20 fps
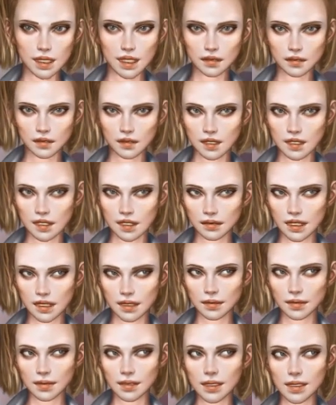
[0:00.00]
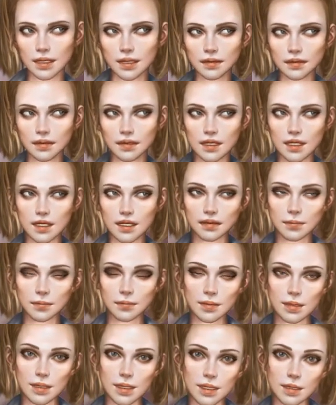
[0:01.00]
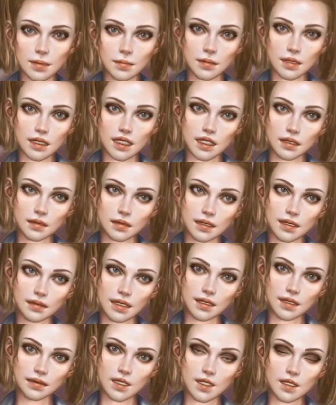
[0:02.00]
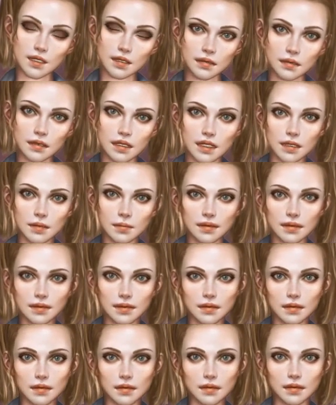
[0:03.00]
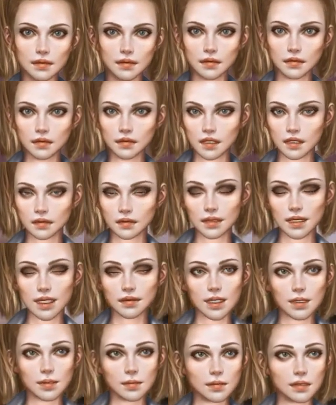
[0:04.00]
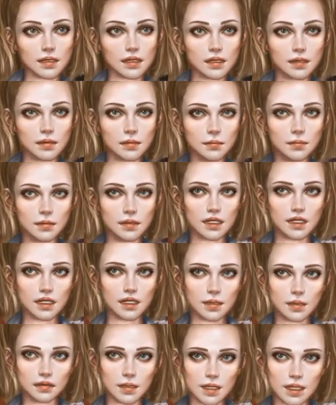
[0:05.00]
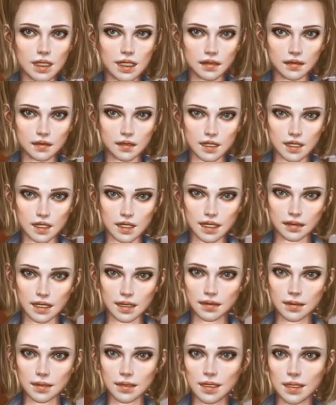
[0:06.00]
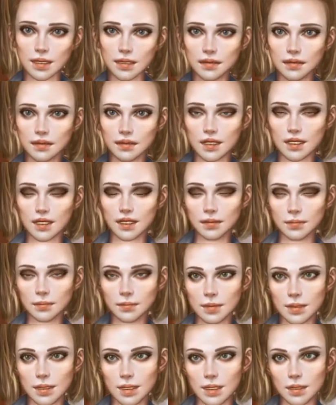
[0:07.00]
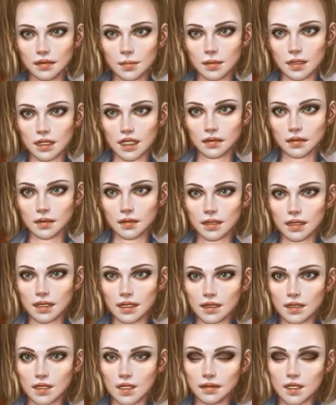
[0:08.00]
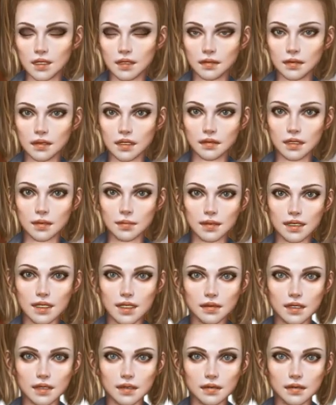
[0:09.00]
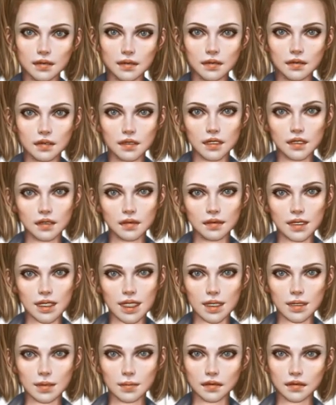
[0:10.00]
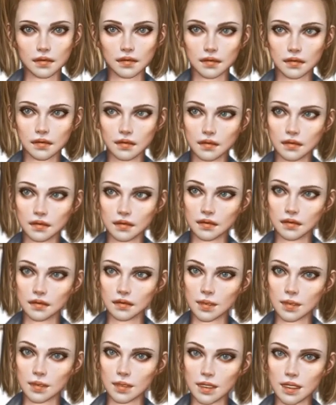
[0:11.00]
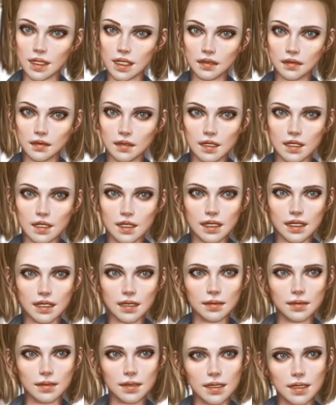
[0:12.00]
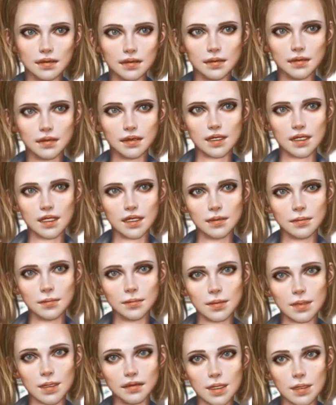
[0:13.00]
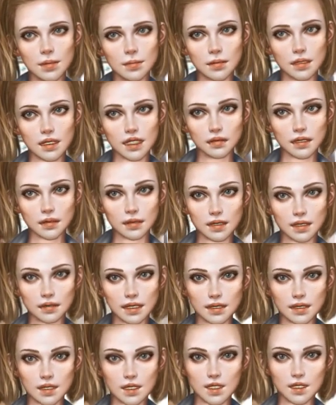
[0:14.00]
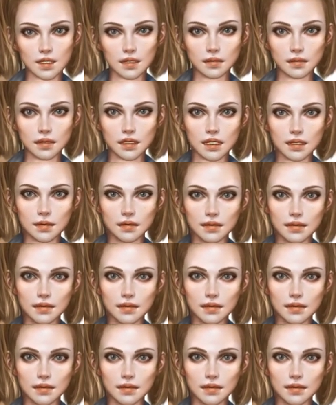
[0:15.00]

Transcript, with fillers: meals, and during winter you can enjoy the cozy open fireplace. The Fox Goose is 12 minutes by car or 15 minutes tube journey from Loftus Road, home of Queen's Park Rangers FC. There is a 24-hour front desk and free Wi-Fi throughout the building.